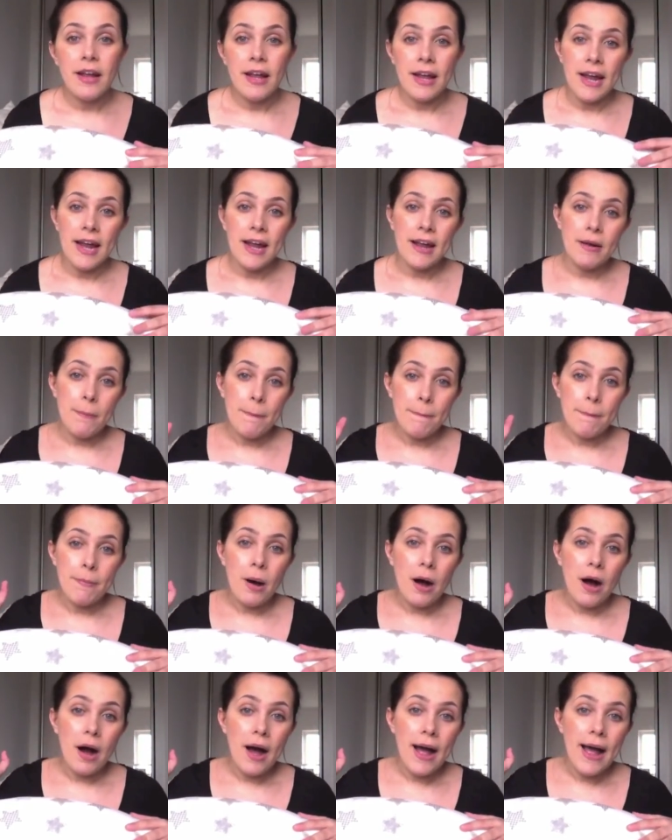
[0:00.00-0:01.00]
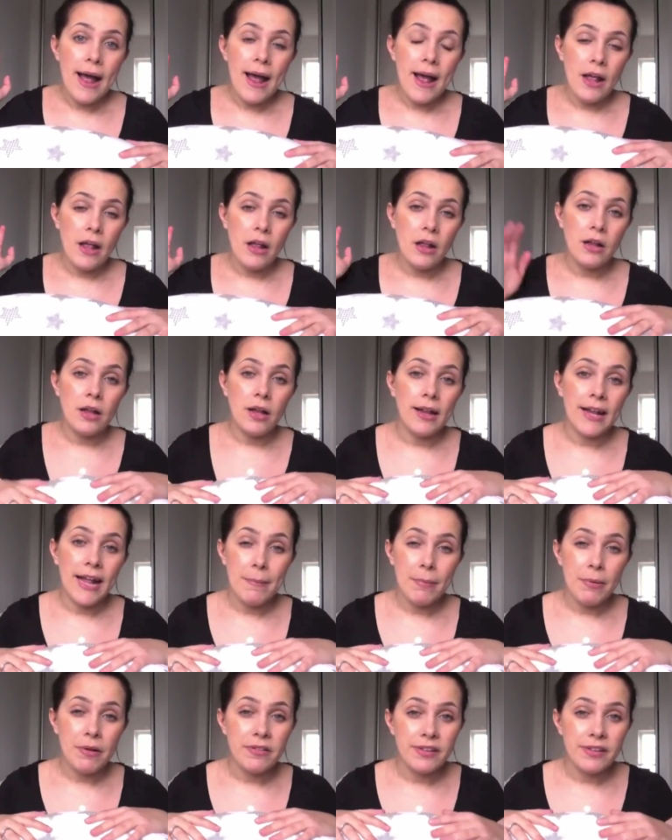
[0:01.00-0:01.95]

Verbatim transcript: in my labour